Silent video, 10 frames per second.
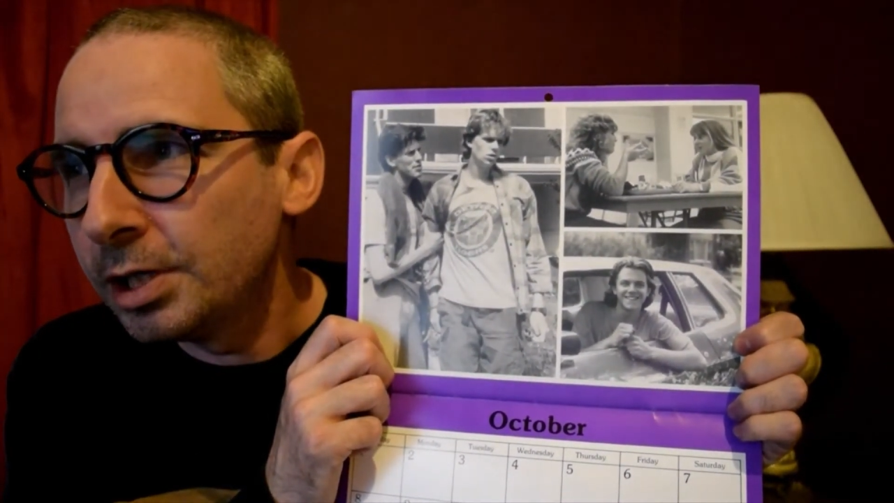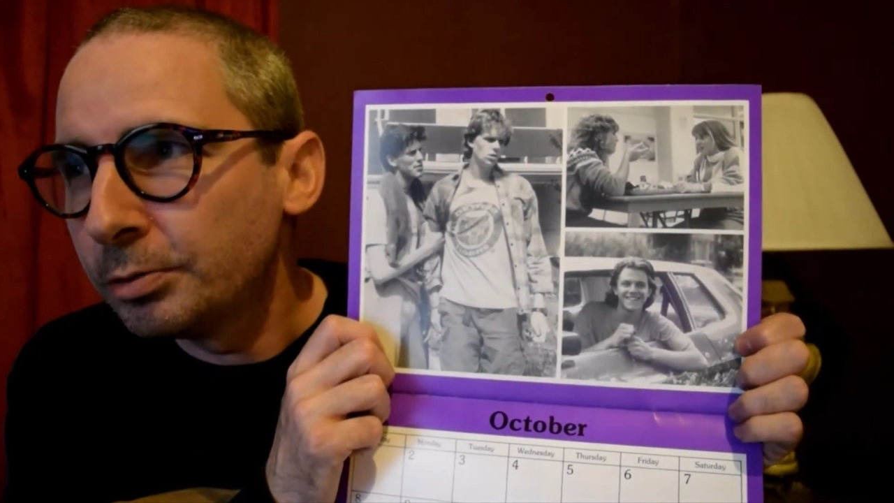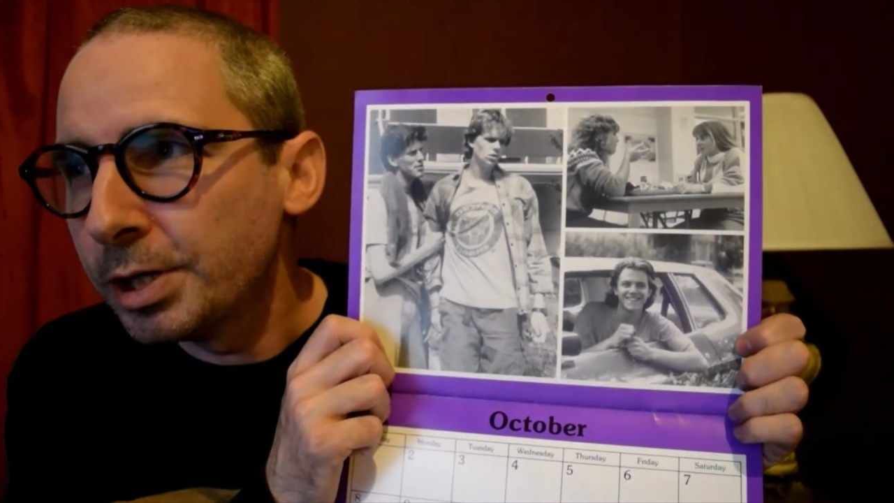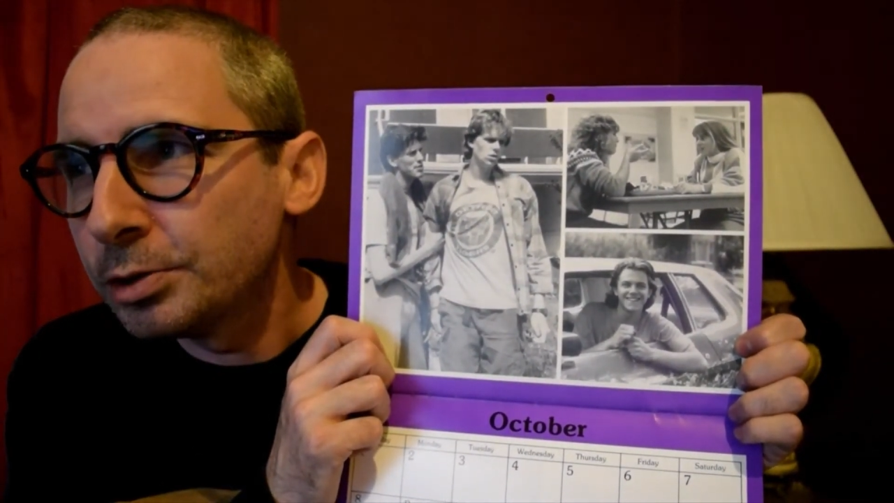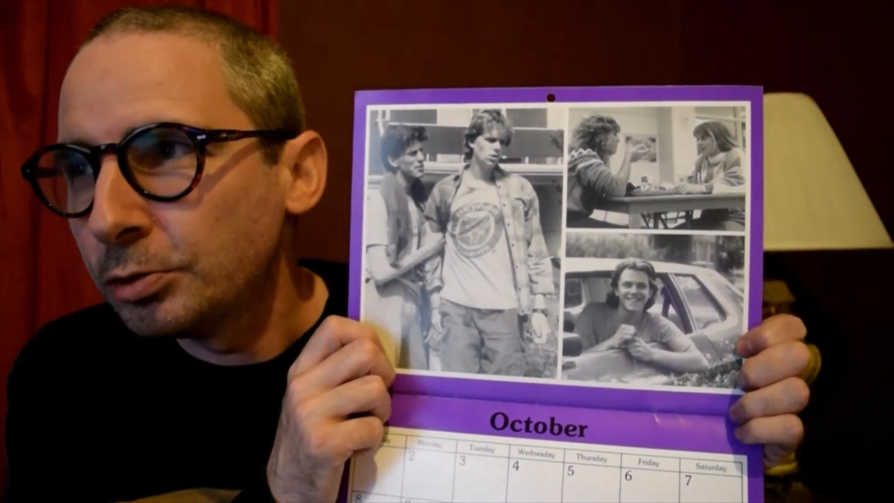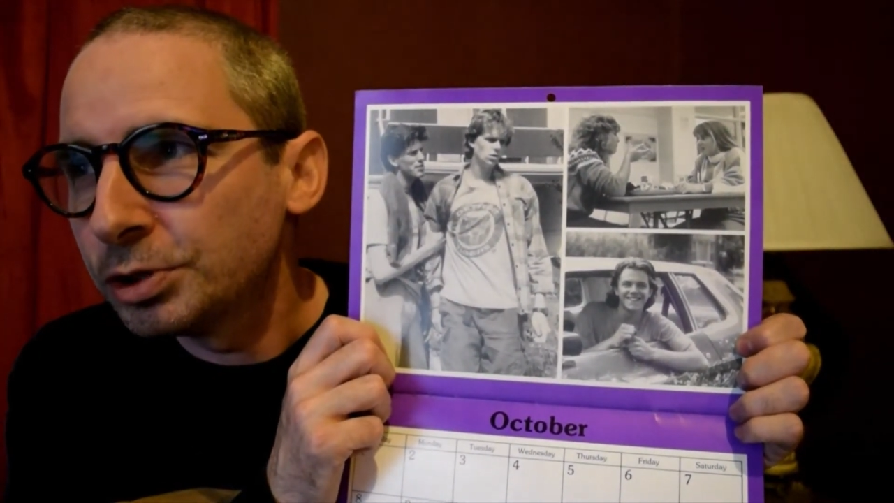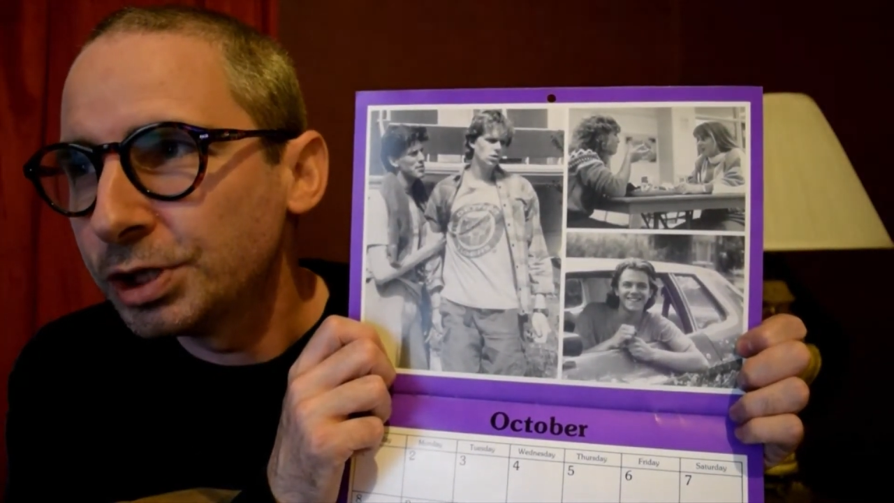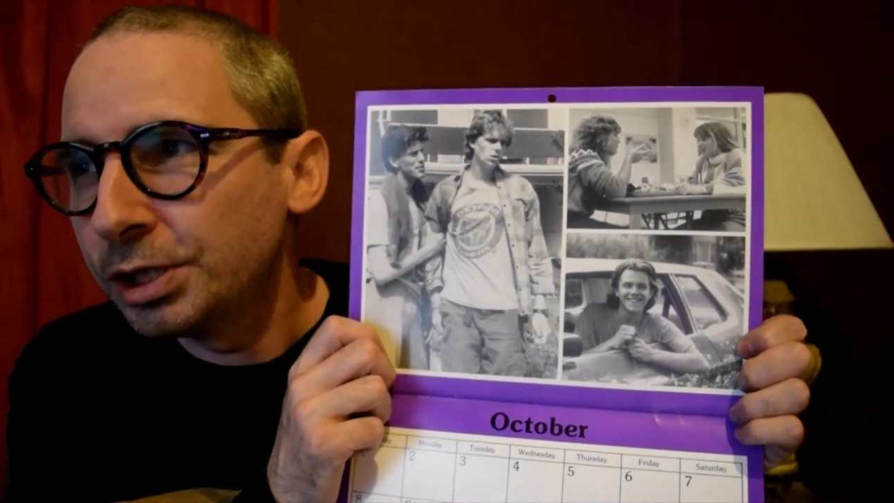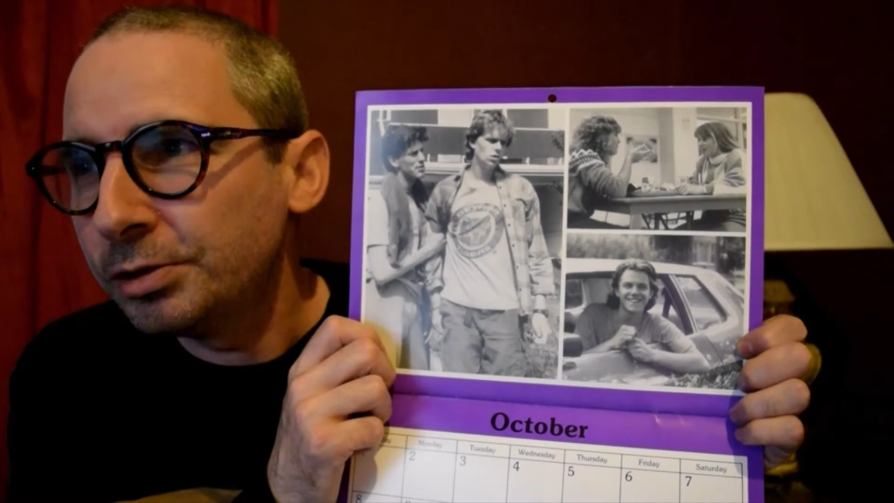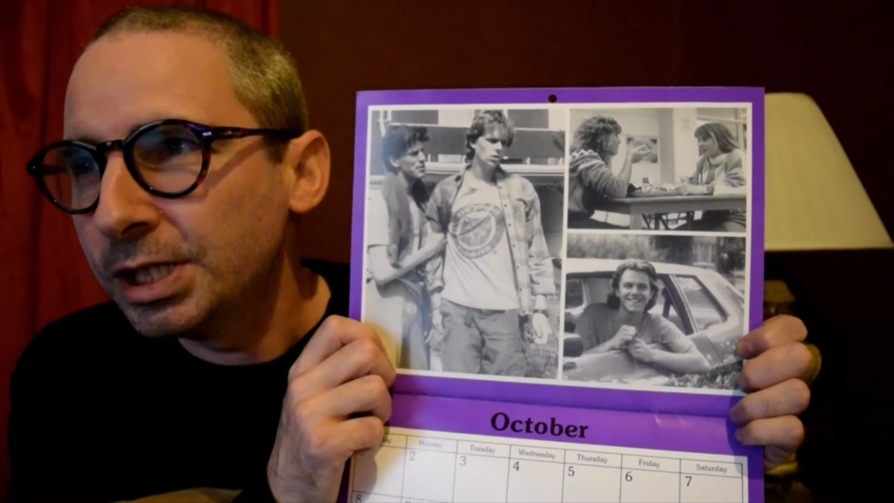original
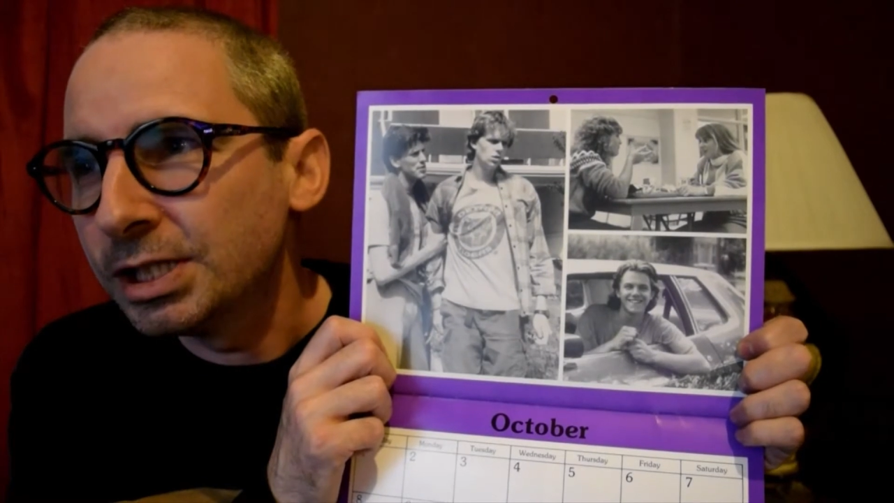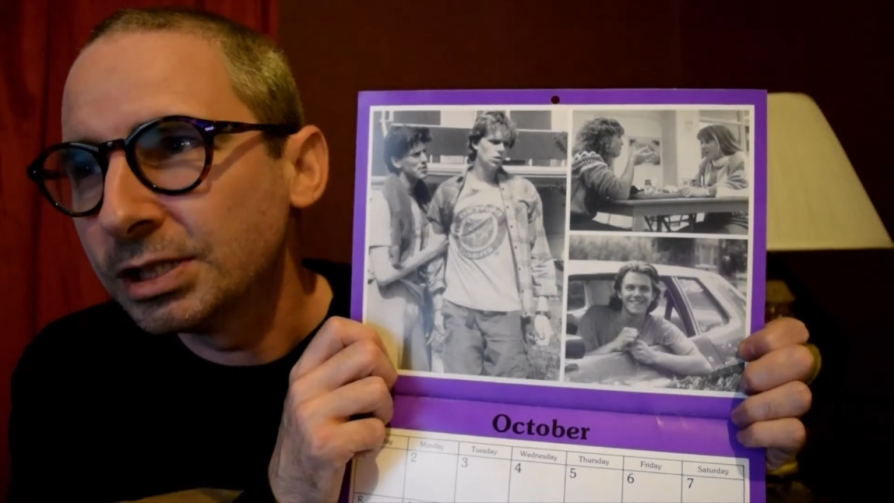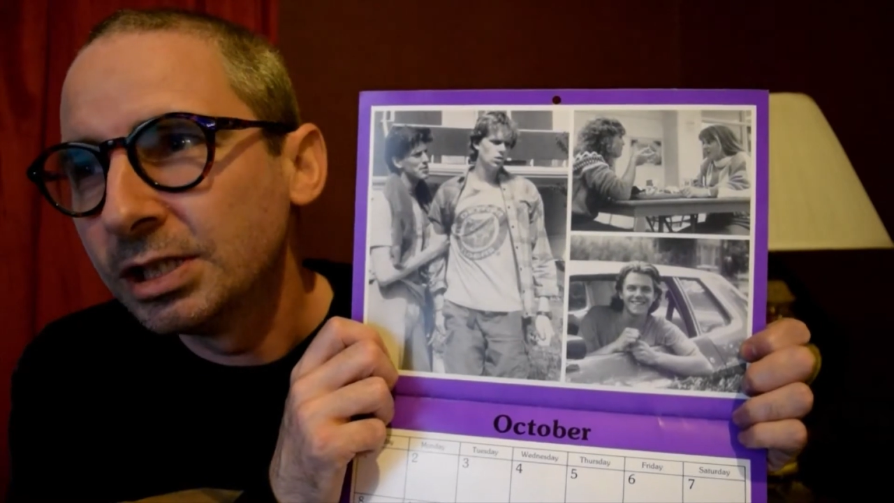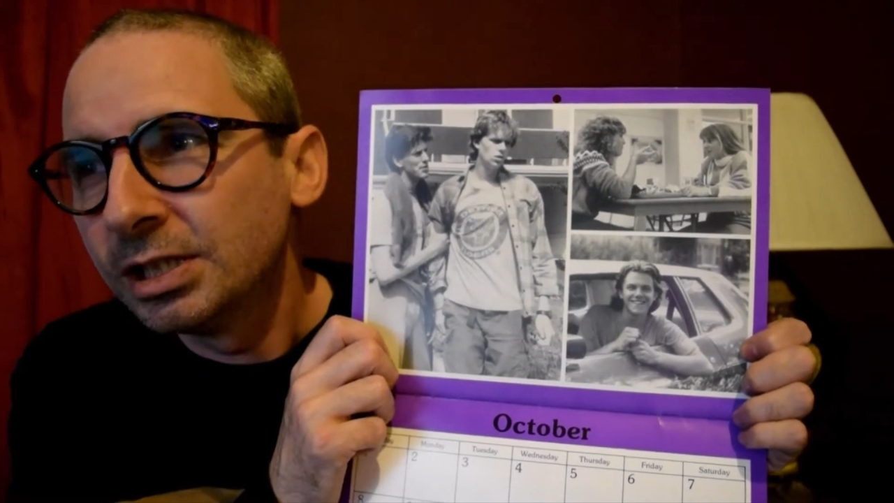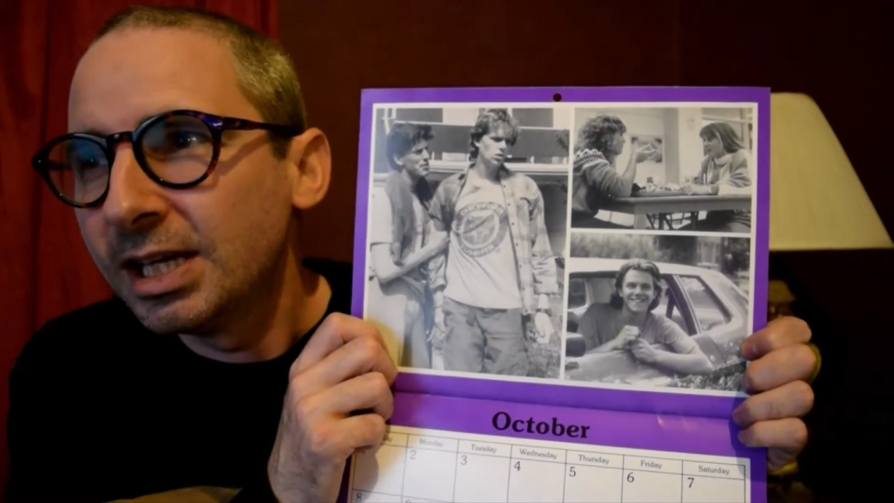series.